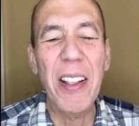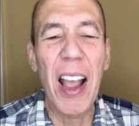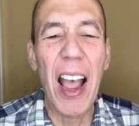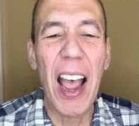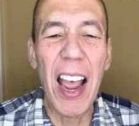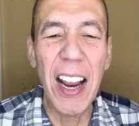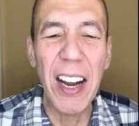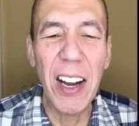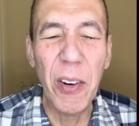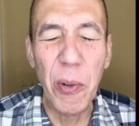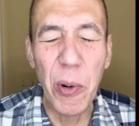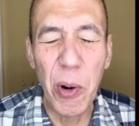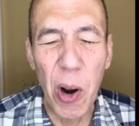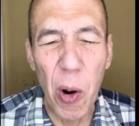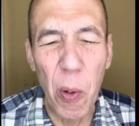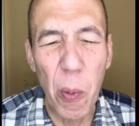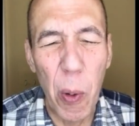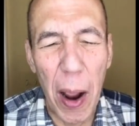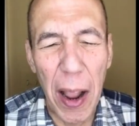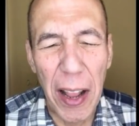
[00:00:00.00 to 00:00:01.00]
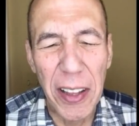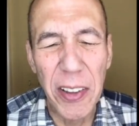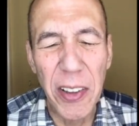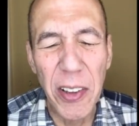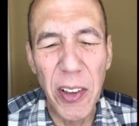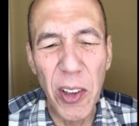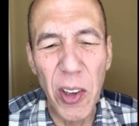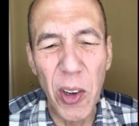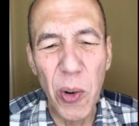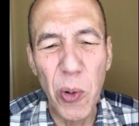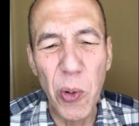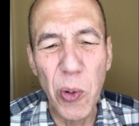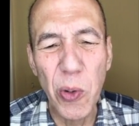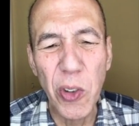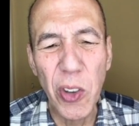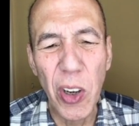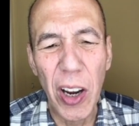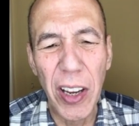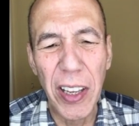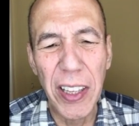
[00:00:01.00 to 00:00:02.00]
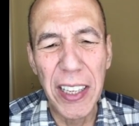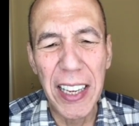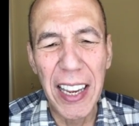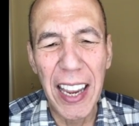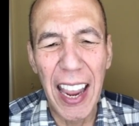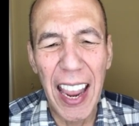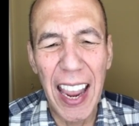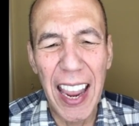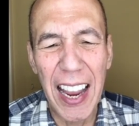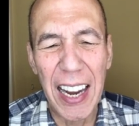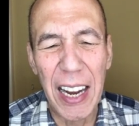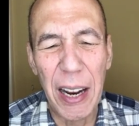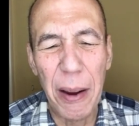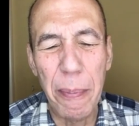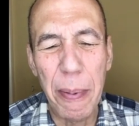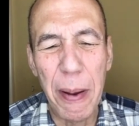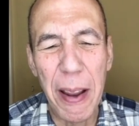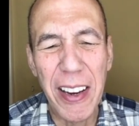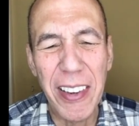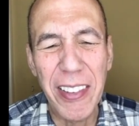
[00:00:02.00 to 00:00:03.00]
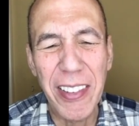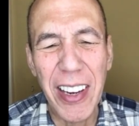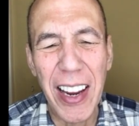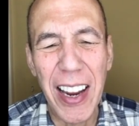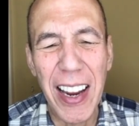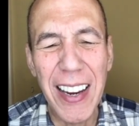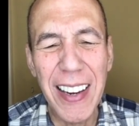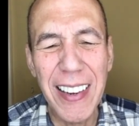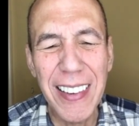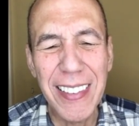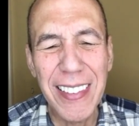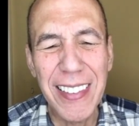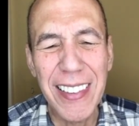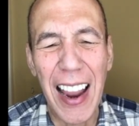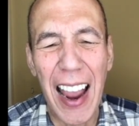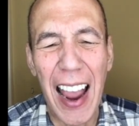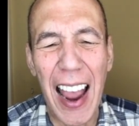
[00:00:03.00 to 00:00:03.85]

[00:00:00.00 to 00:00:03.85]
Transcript: I don't know what news on cannabis is.